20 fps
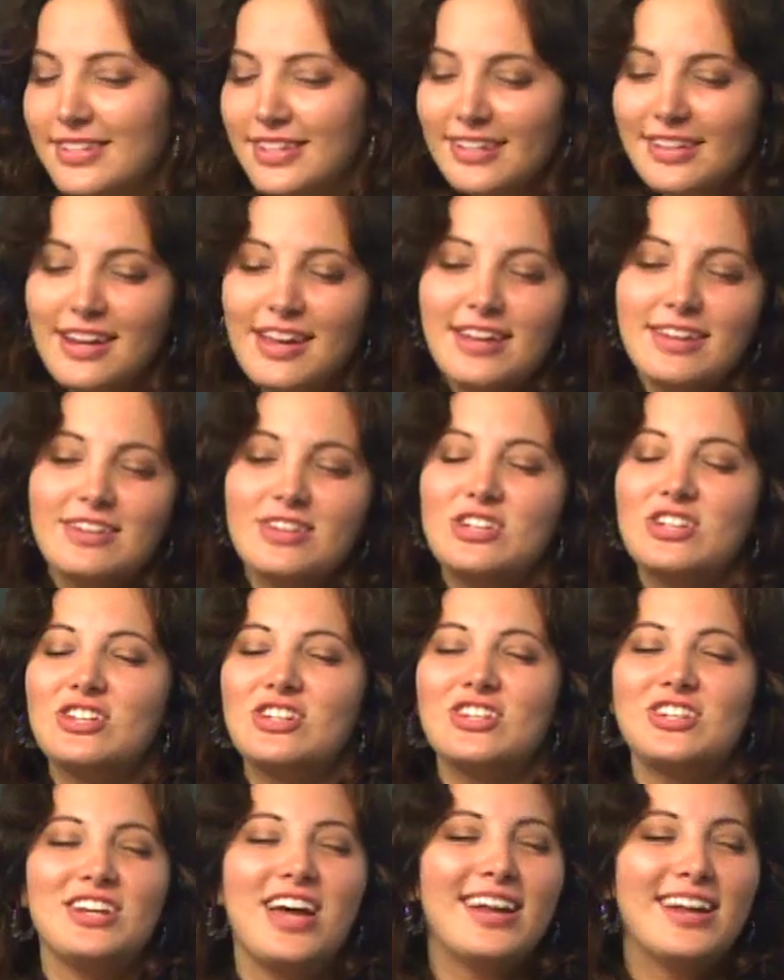and
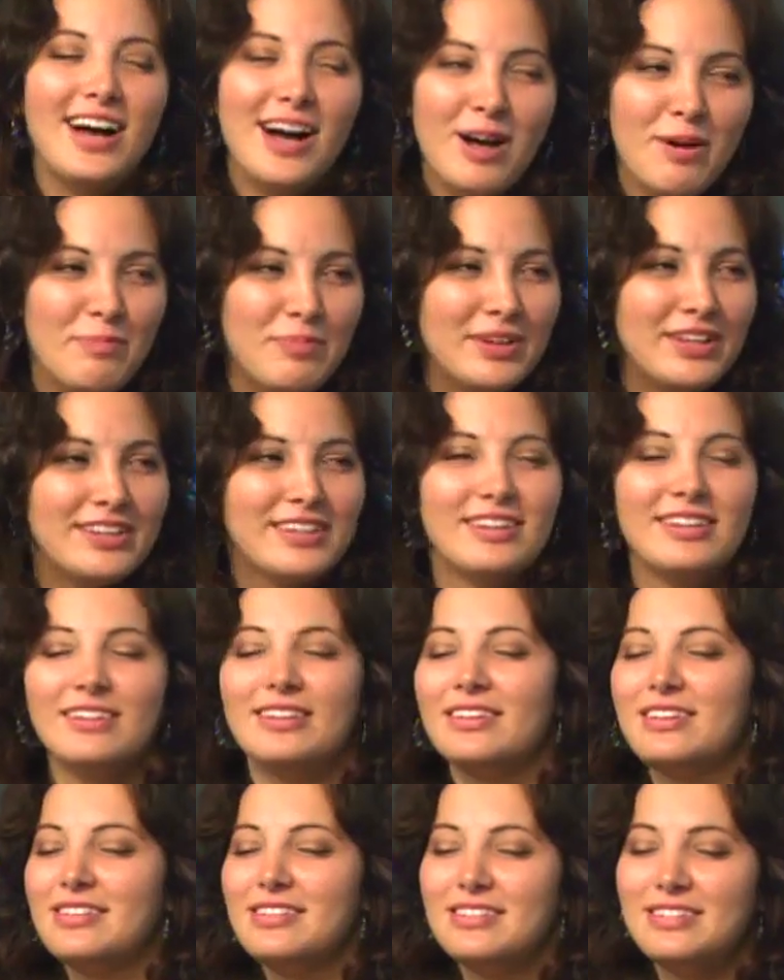just shut up
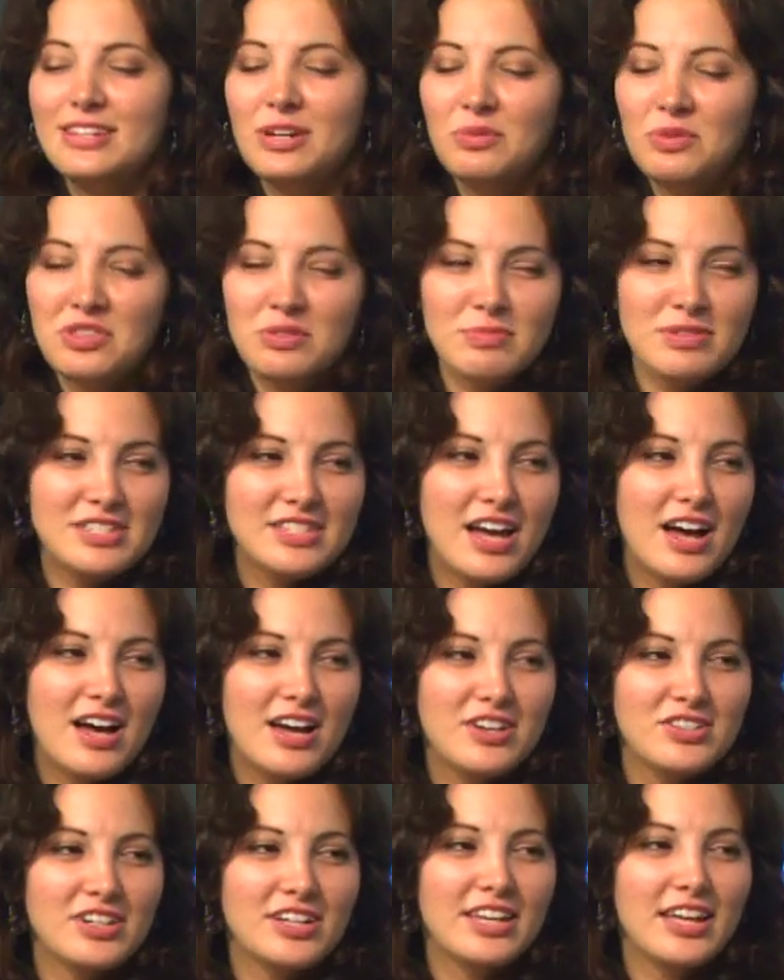and deal with the
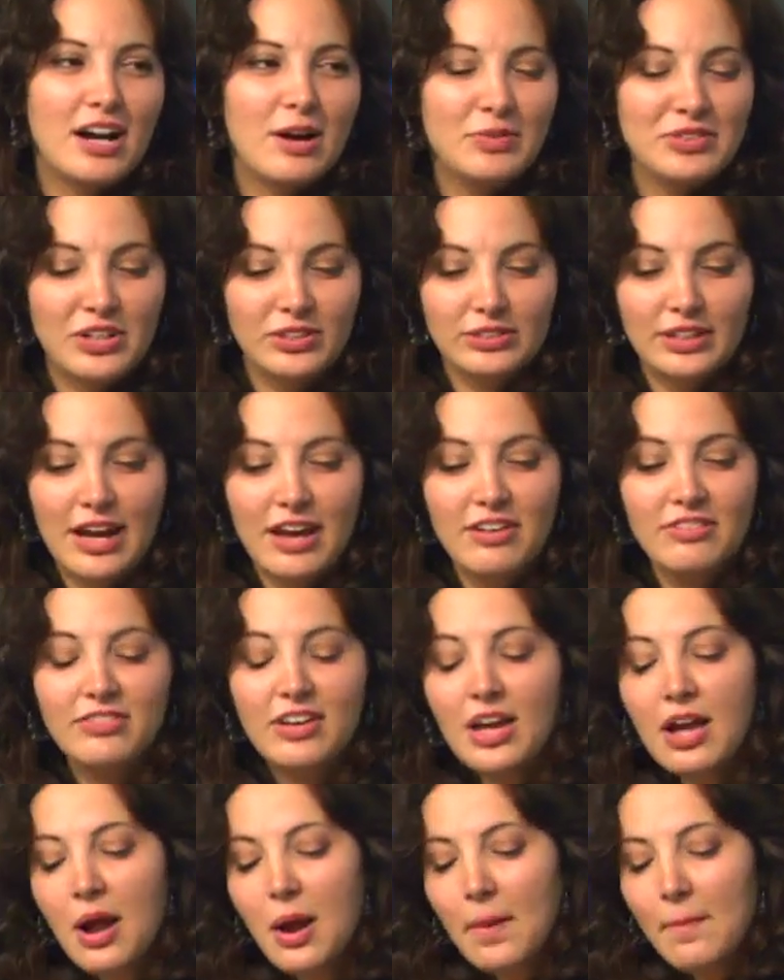massage and get on with your life.
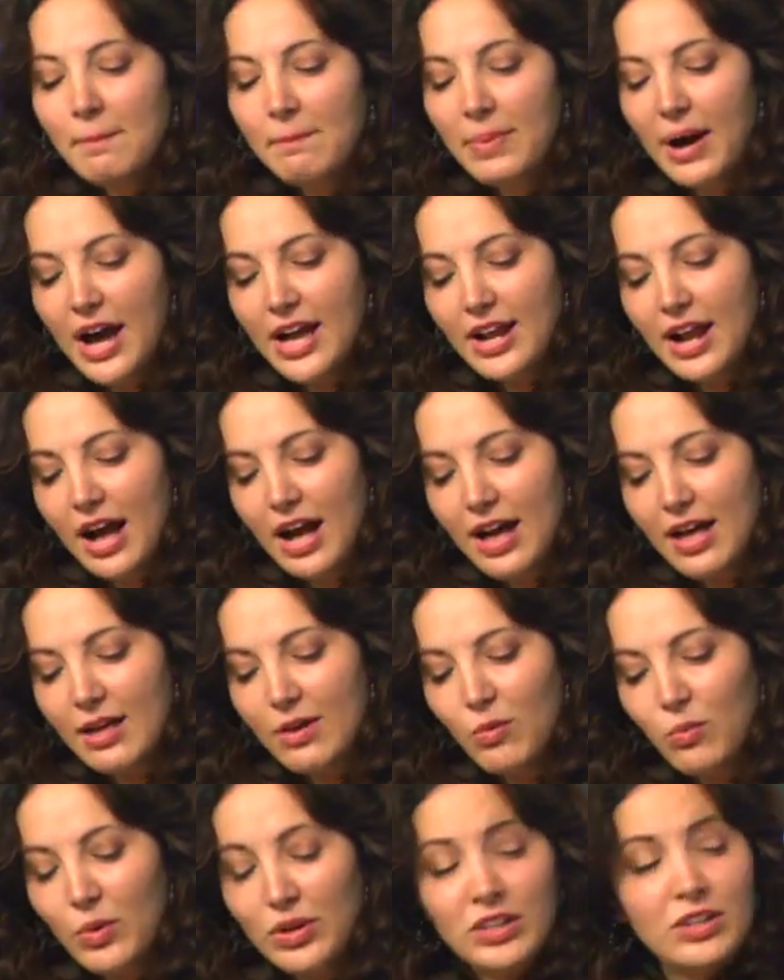But
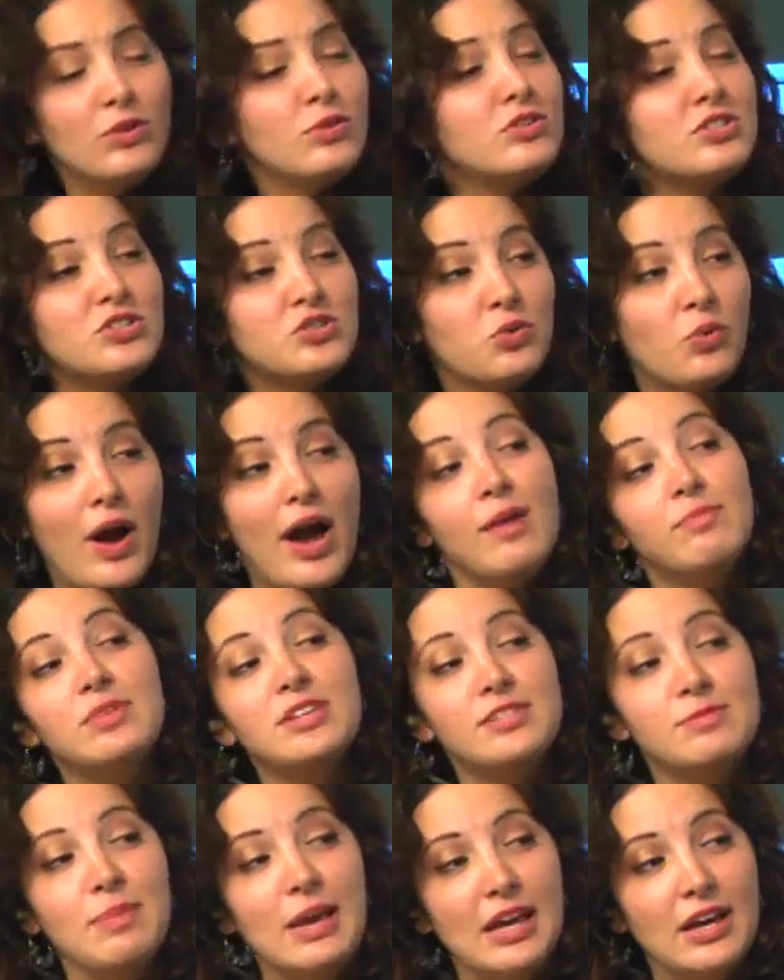when you describe
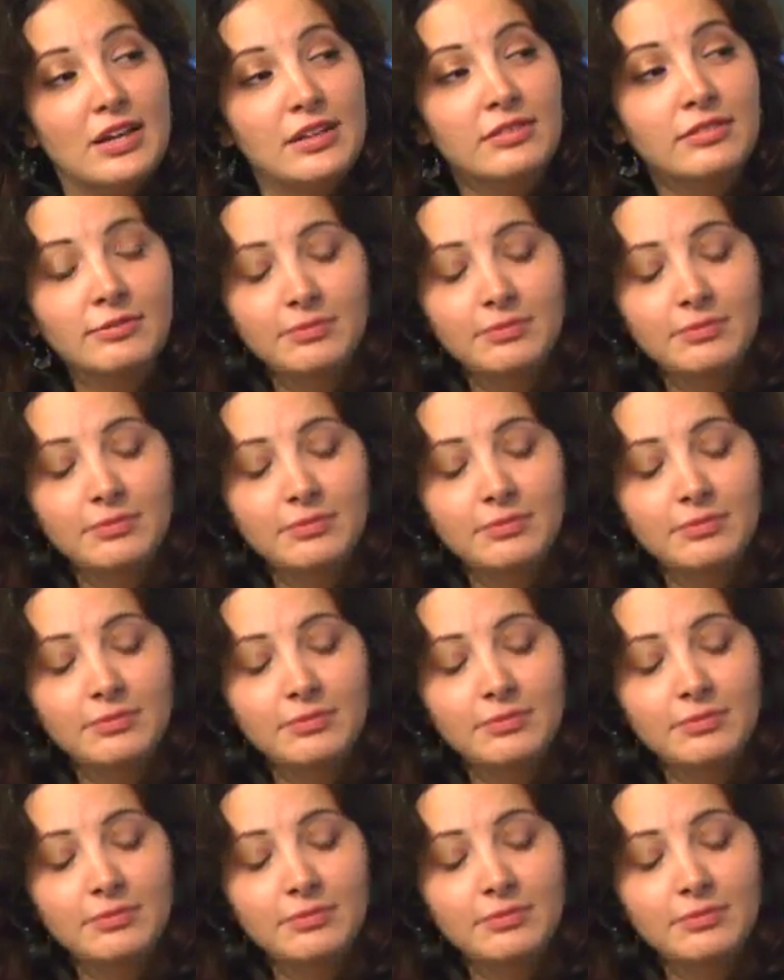this man,